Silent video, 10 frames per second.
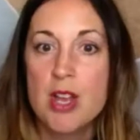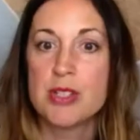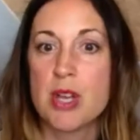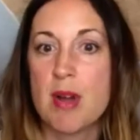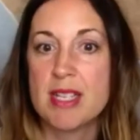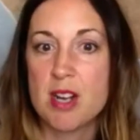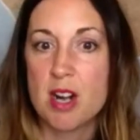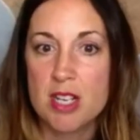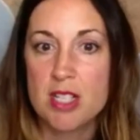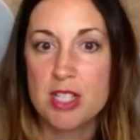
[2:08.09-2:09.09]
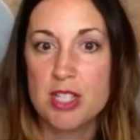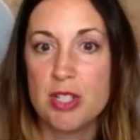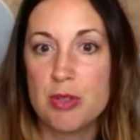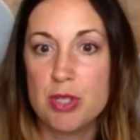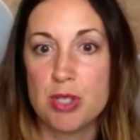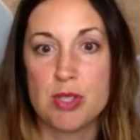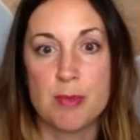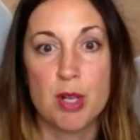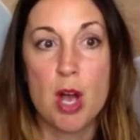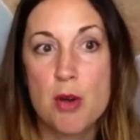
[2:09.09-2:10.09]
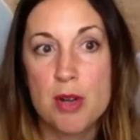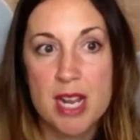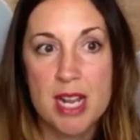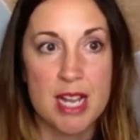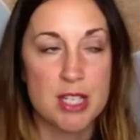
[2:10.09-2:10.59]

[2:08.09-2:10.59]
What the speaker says: So I started to do some coding.